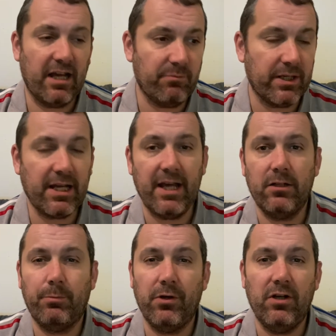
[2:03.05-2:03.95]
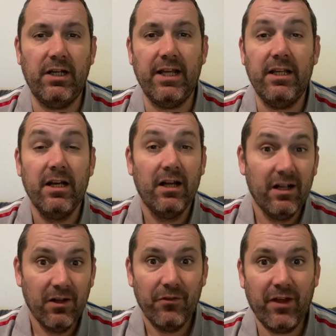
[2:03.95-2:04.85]
I've been getting up early,
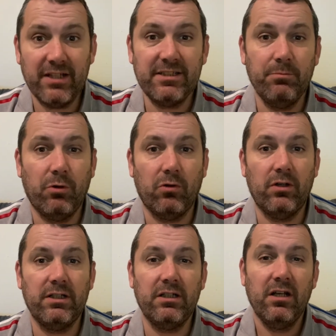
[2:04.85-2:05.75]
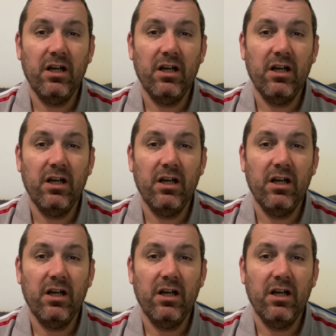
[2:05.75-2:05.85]
that's important.